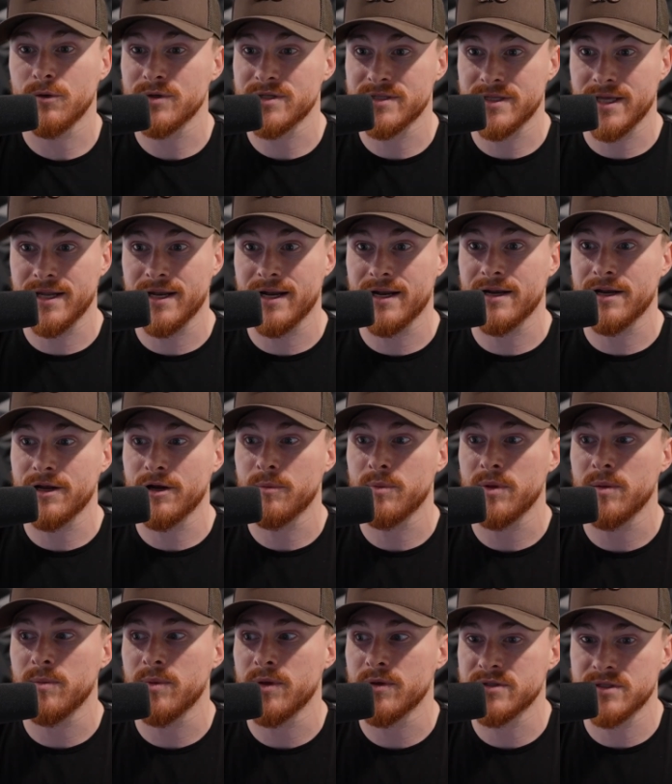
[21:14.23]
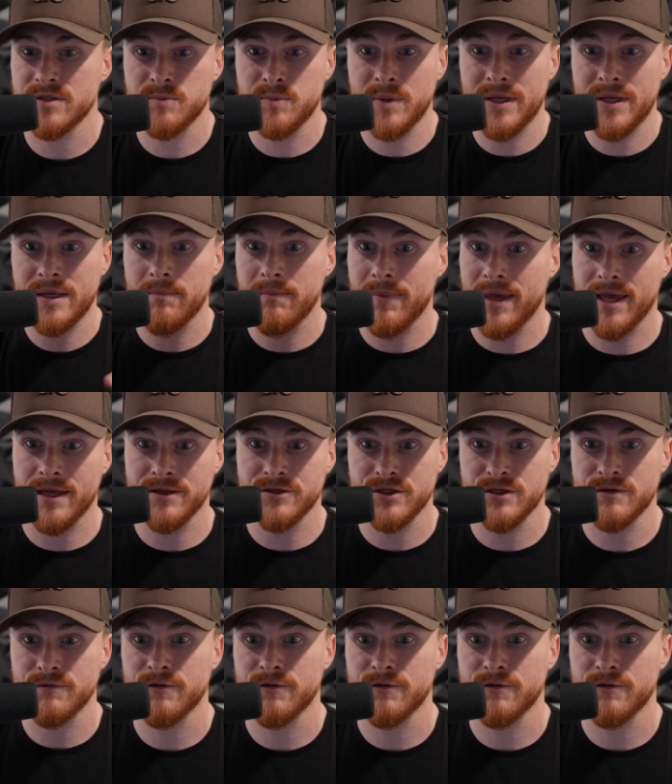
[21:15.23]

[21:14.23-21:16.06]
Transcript: We stayed at an Airbnb. It was this big mansion